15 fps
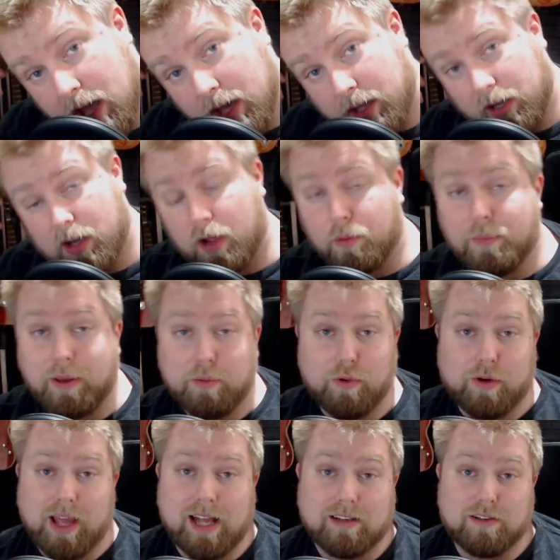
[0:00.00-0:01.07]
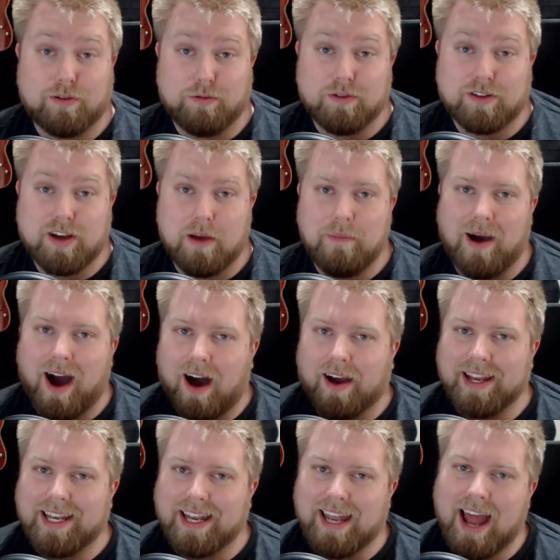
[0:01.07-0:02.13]
you know, people cancel all the time, but
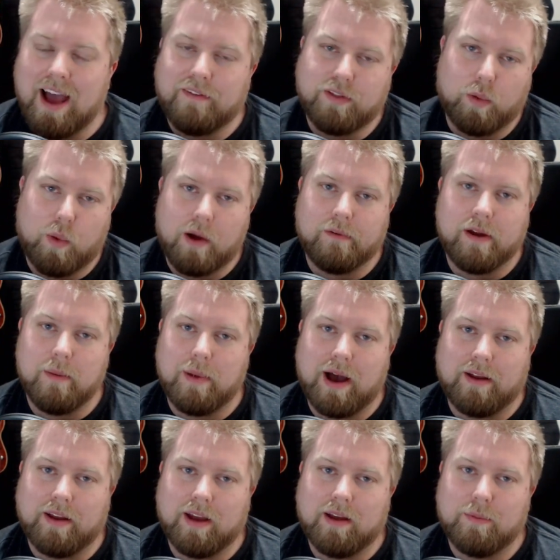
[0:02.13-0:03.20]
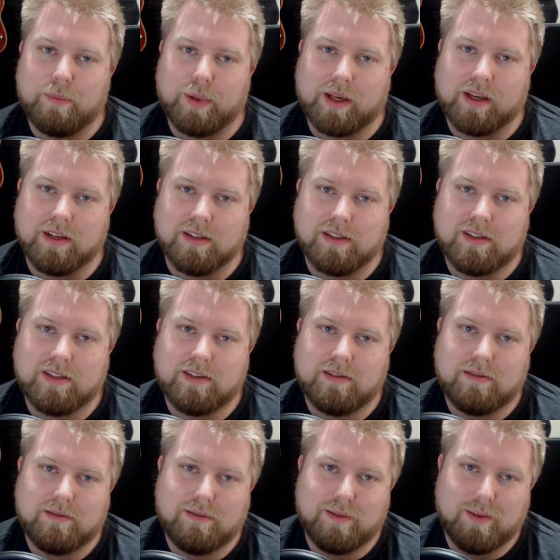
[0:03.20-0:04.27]
I didn't have to worry about it because
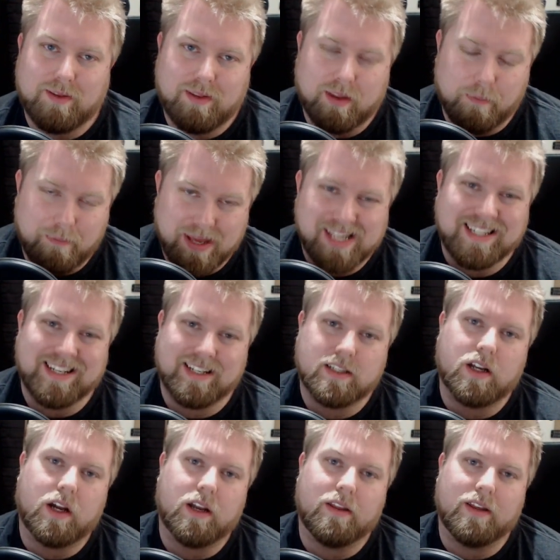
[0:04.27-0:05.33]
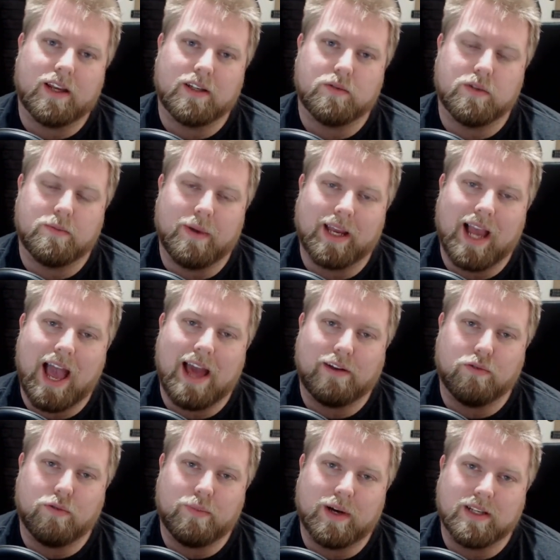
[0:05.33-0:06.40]
the business side of things was being
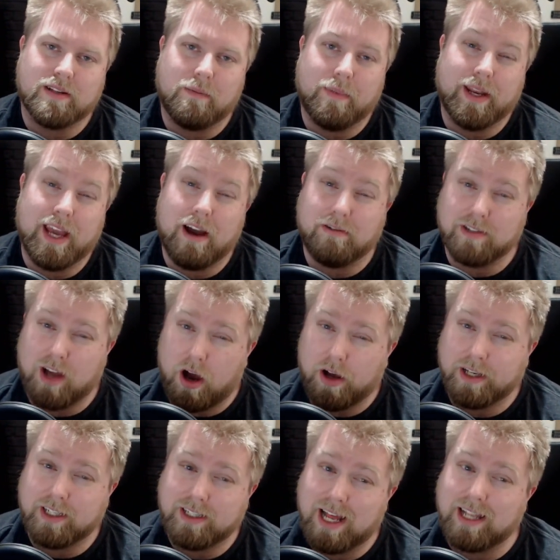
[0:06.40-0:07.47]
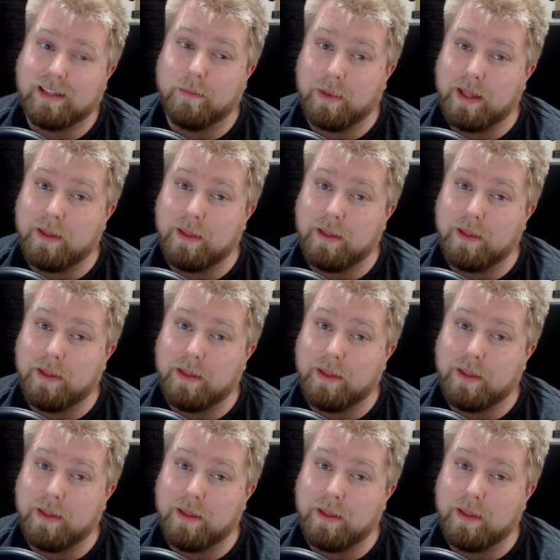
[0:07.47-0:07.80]
handled by somebody else. I just had to be the